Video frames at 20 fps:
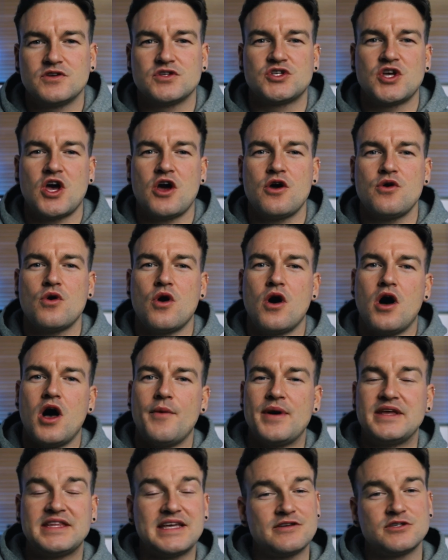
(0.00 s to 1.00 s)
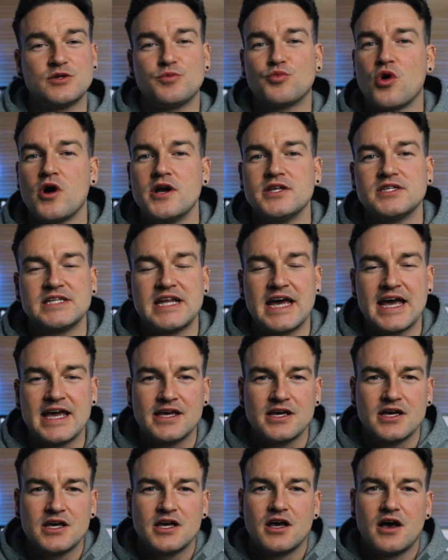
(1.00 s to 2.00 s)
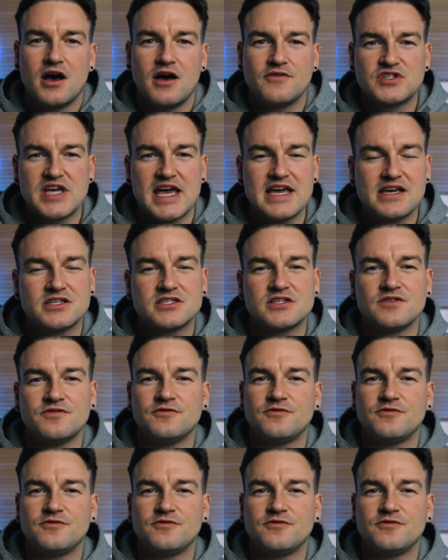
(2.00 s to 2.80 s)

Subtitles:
So I went down to Brighton today. I've taken some